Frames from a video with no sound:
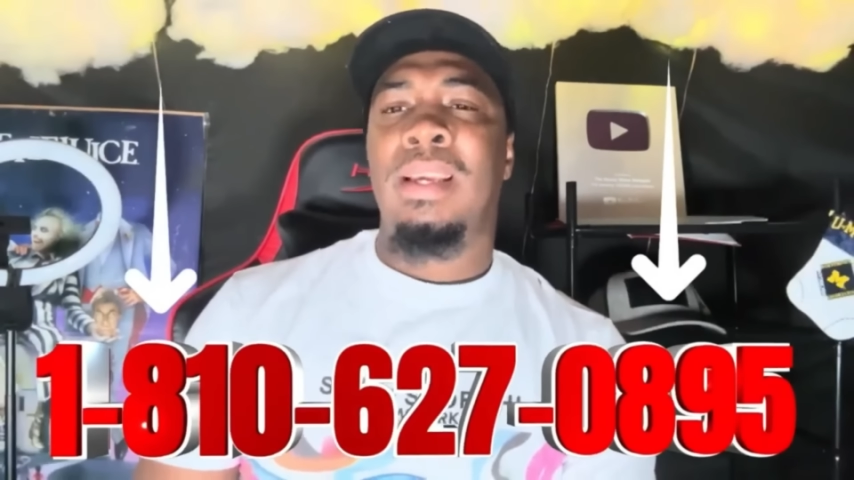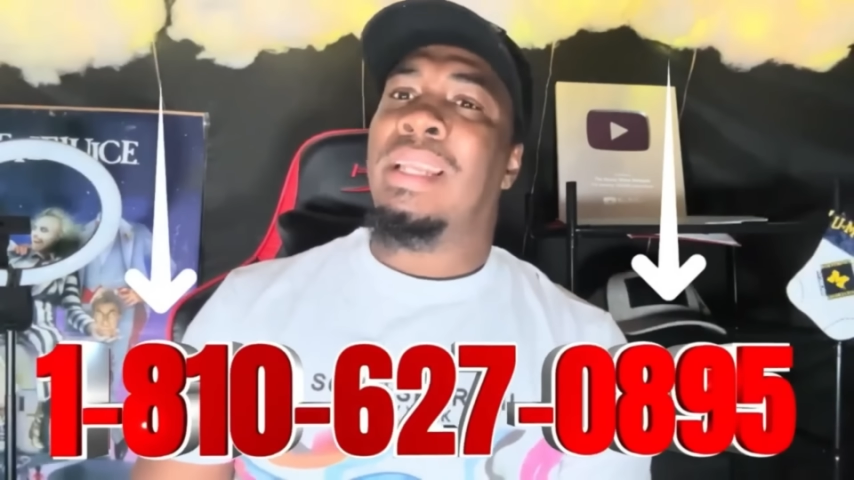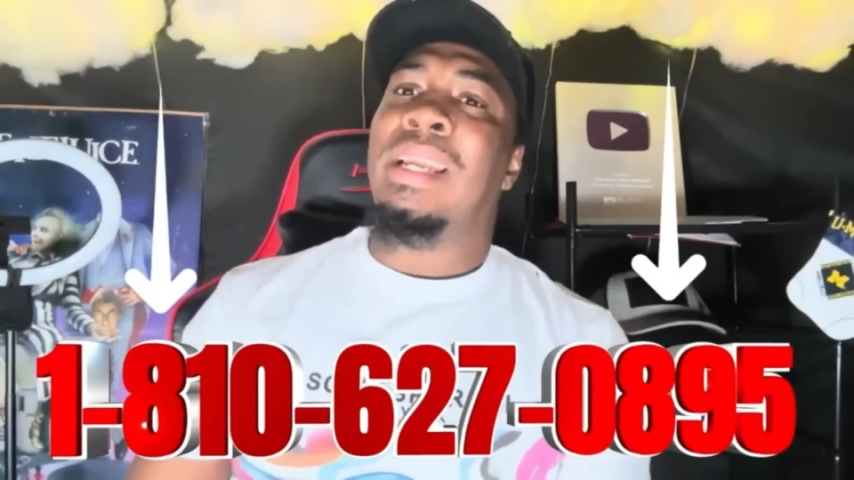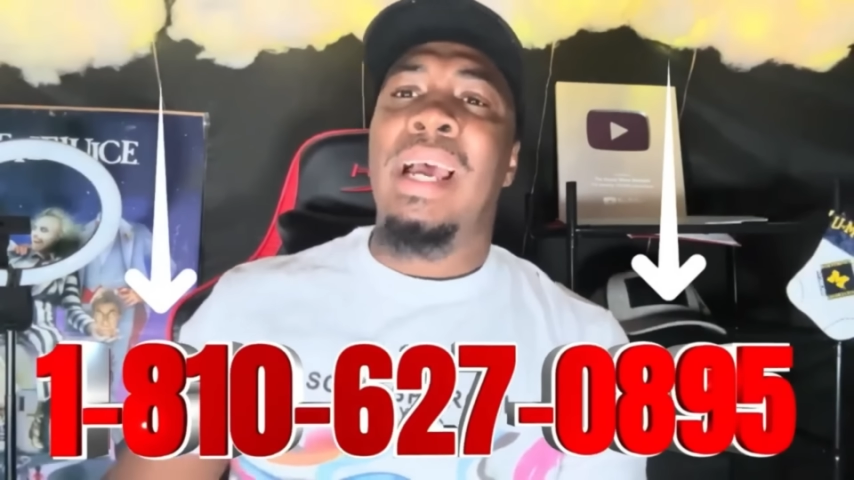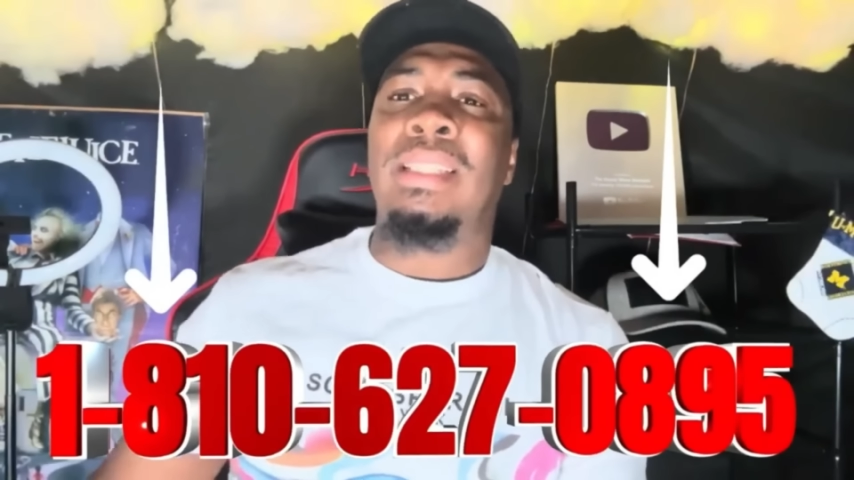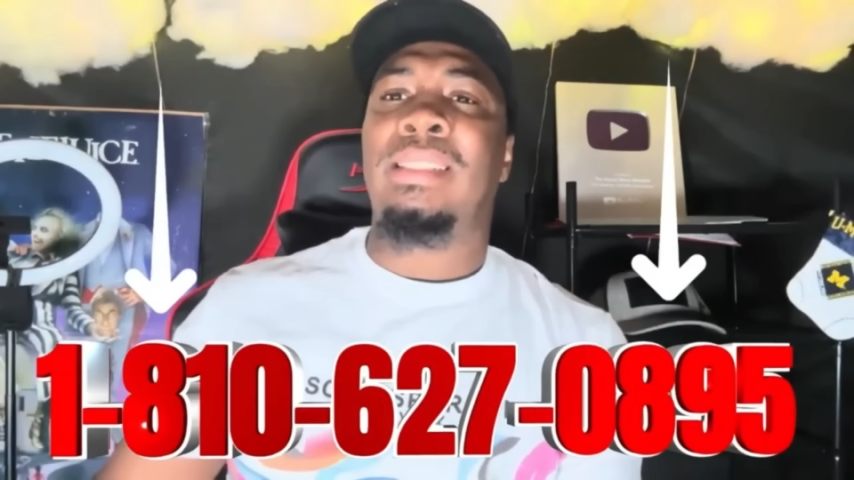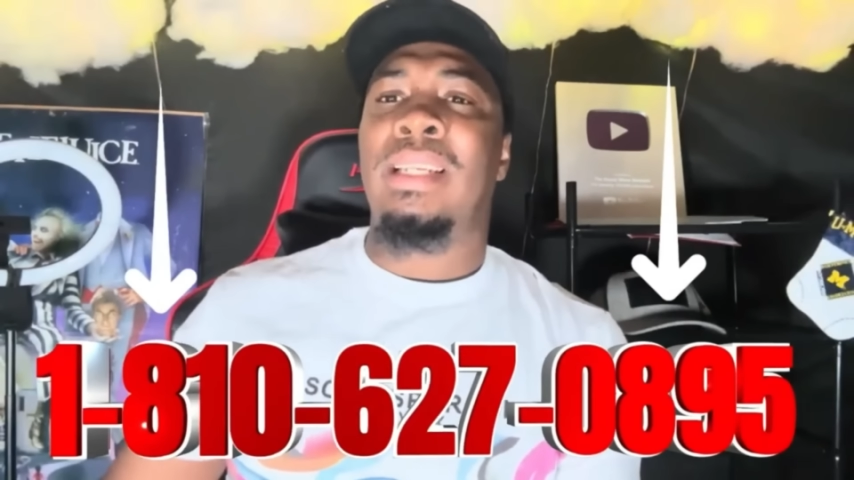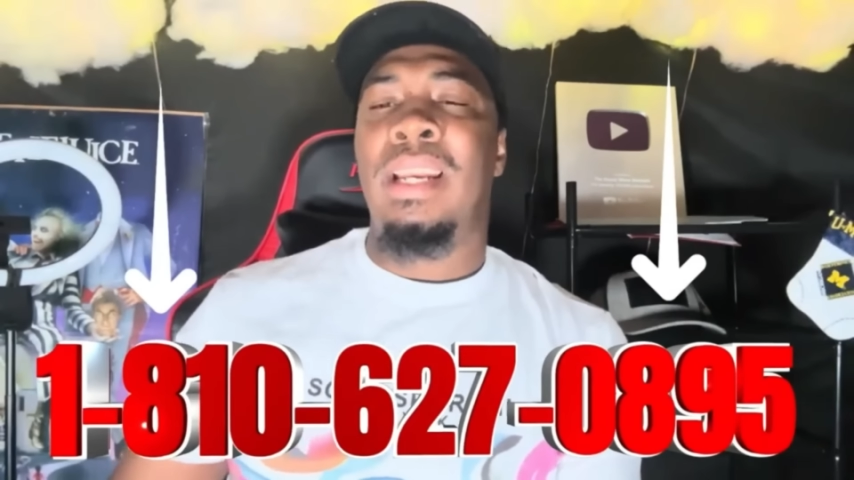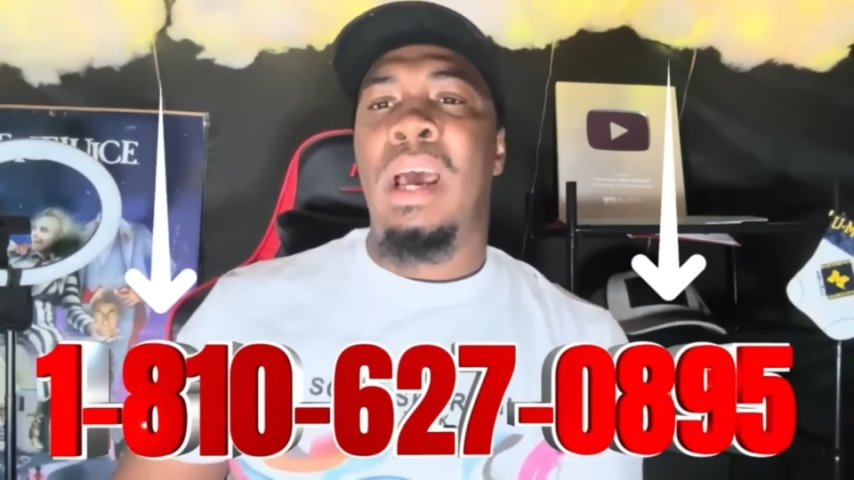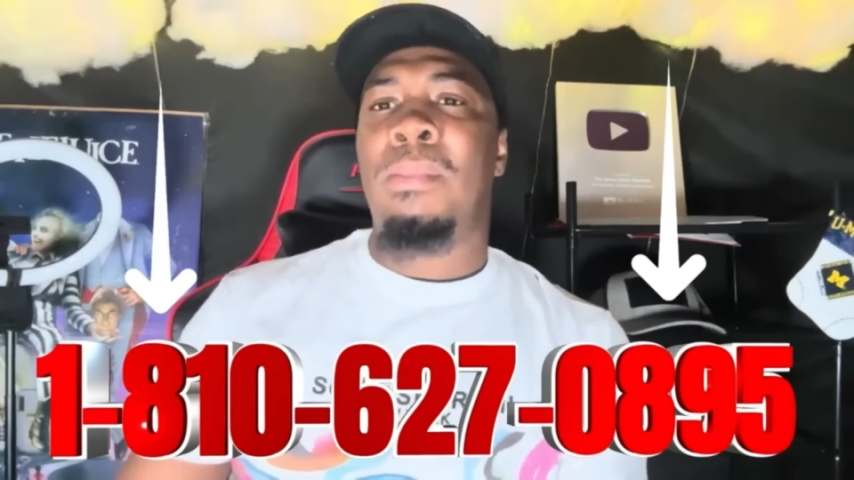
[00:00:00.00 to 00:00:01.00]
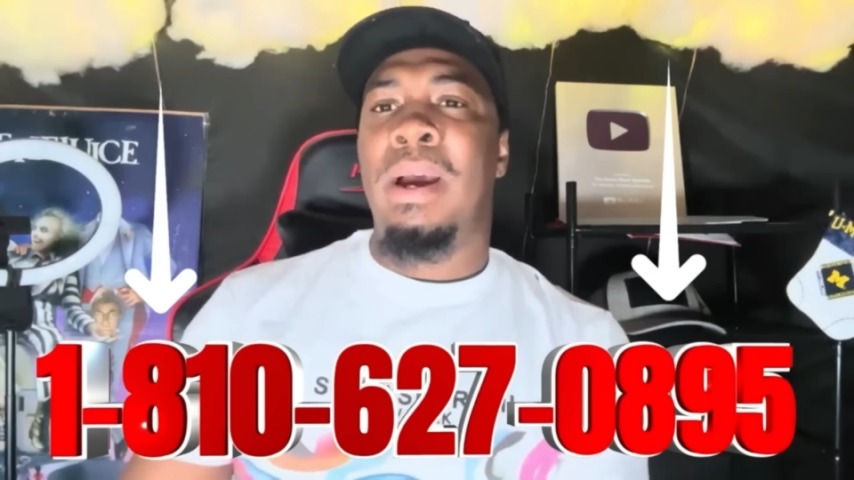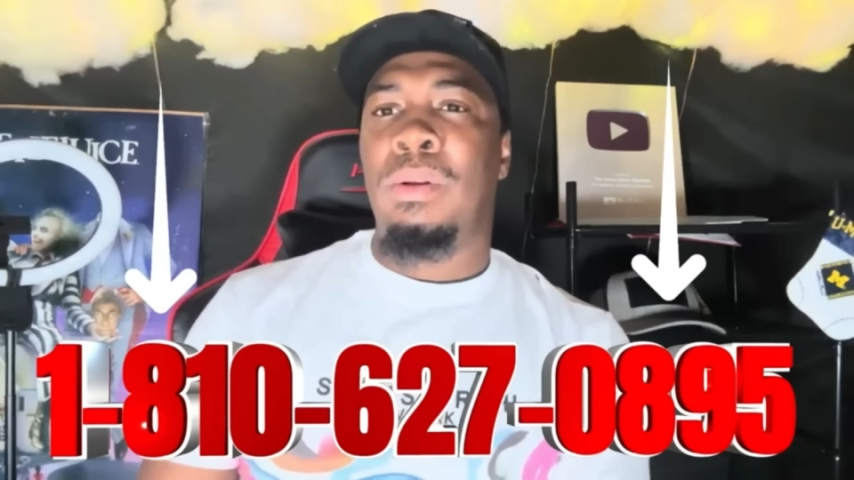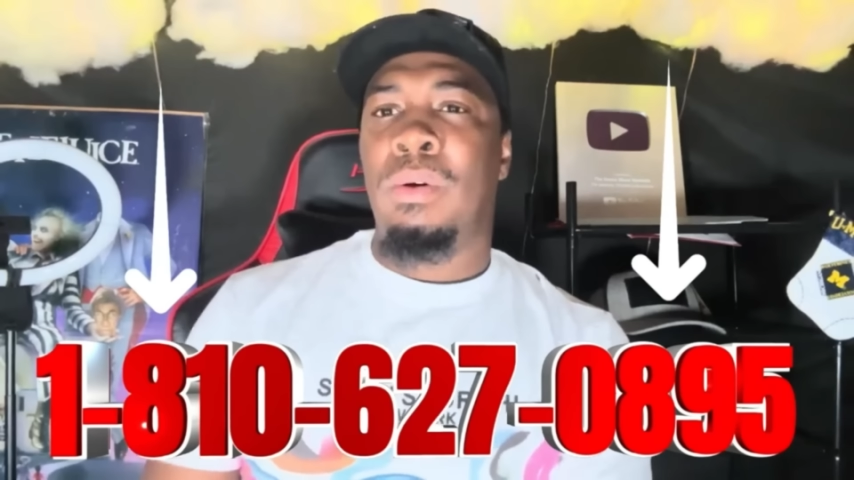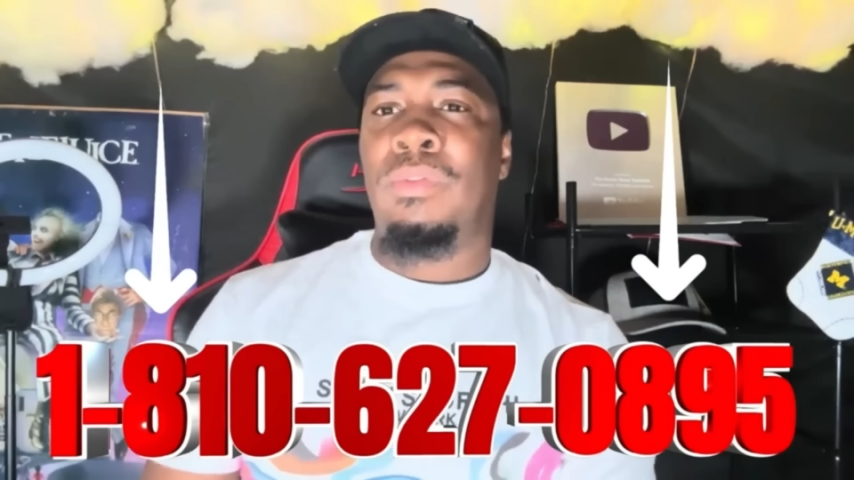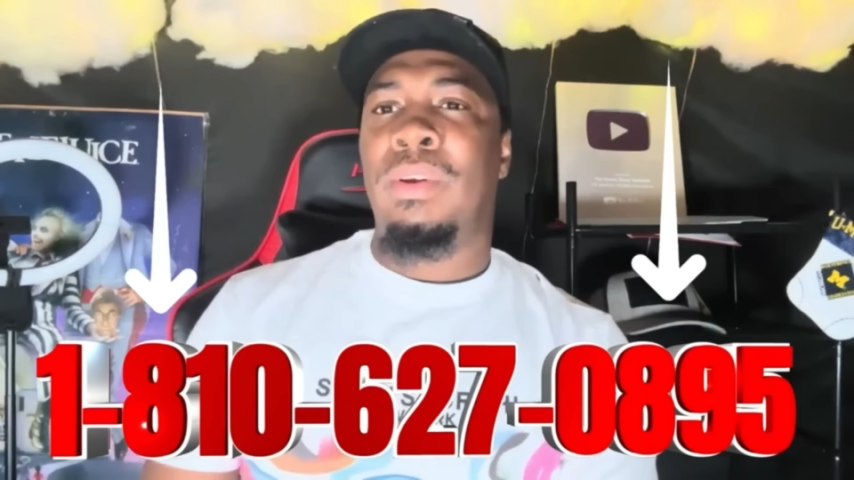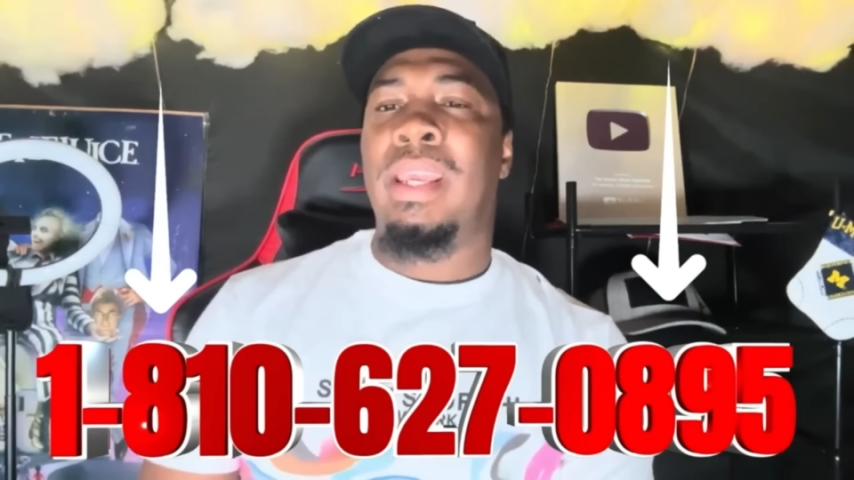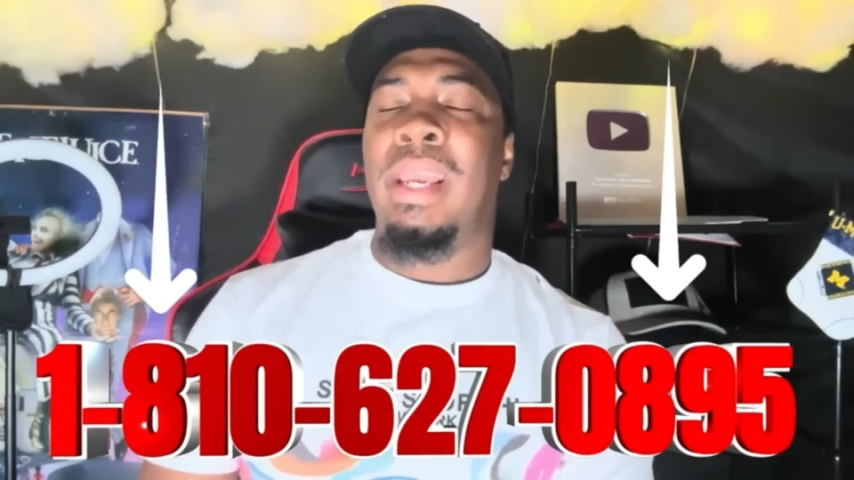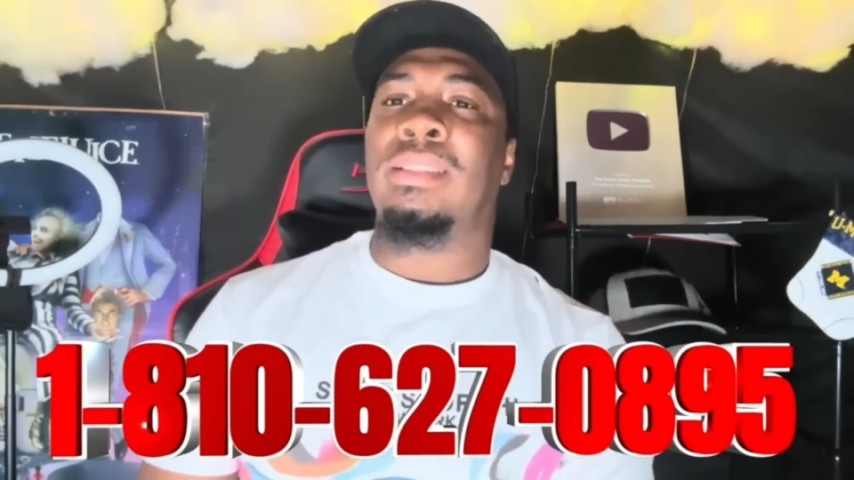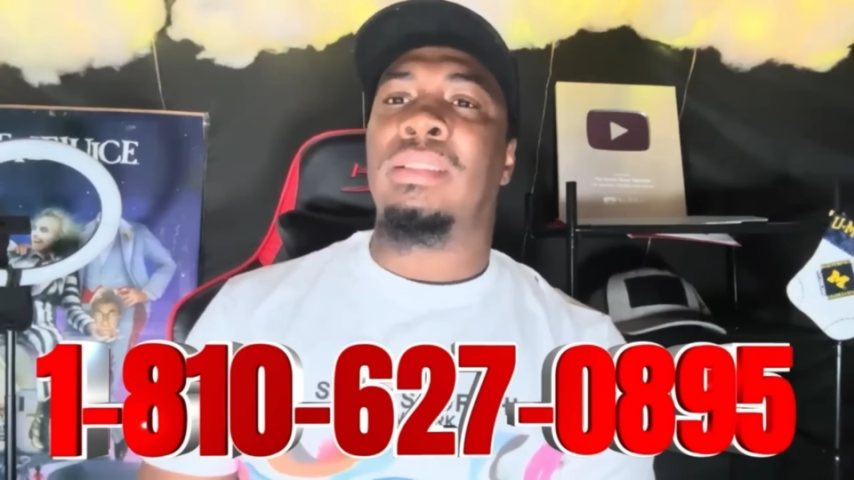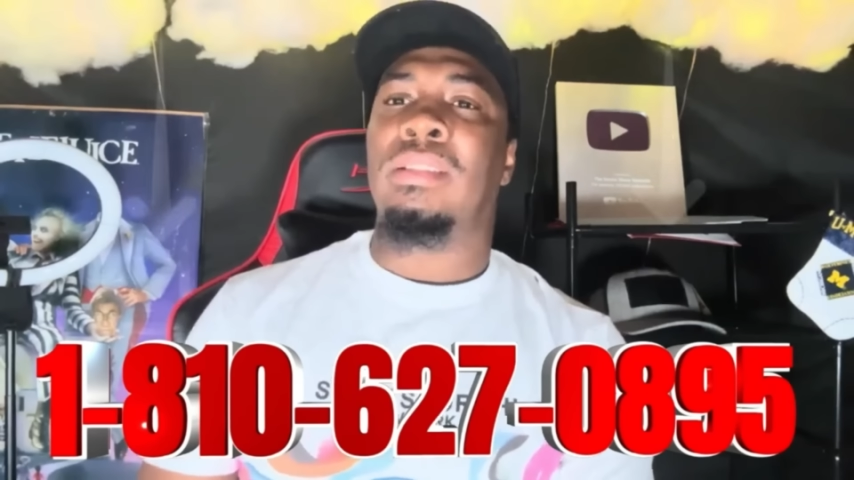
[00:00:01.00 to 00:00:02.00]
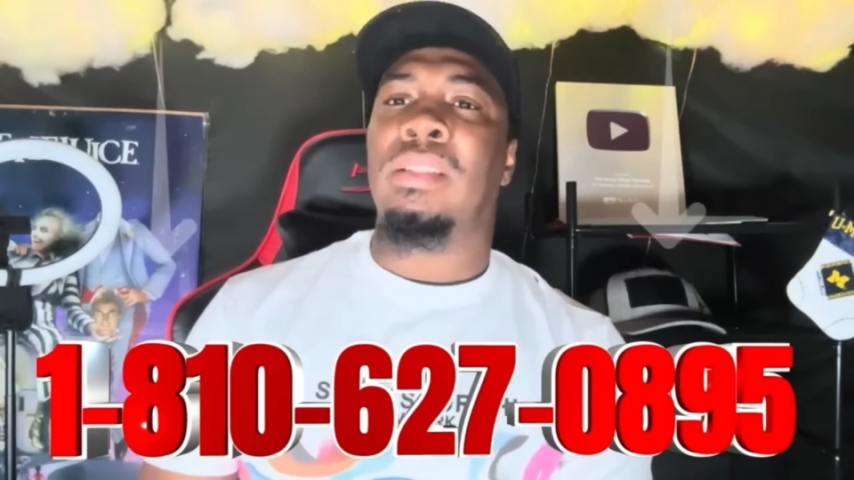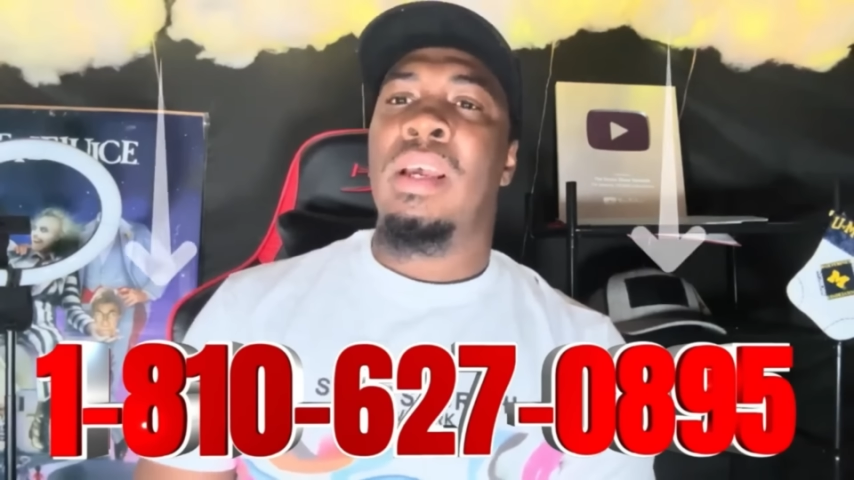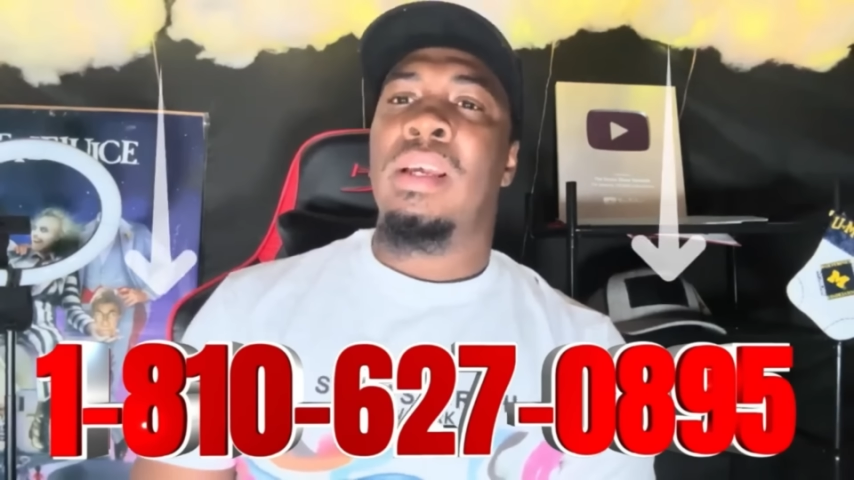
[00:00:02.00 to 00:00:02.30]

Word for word: They not sending out my notifications.